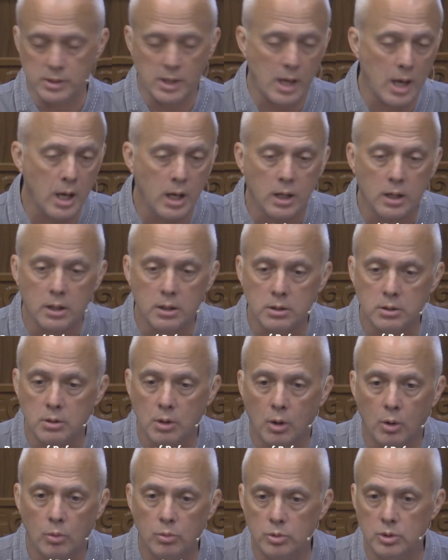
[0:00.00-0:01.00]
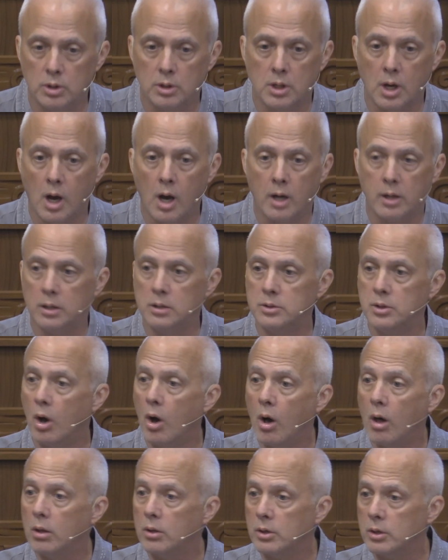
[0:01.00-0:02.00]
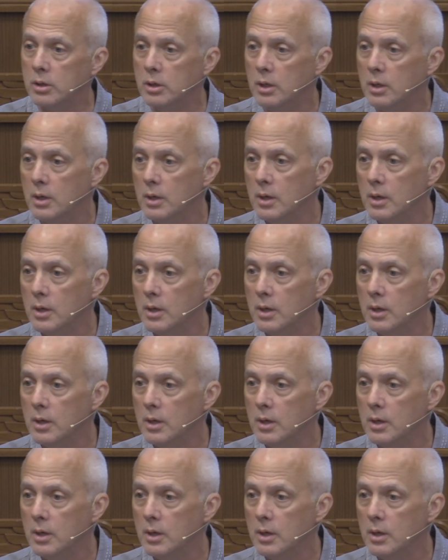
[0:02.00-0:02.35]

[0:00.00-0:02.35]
"Hey, you got $1?"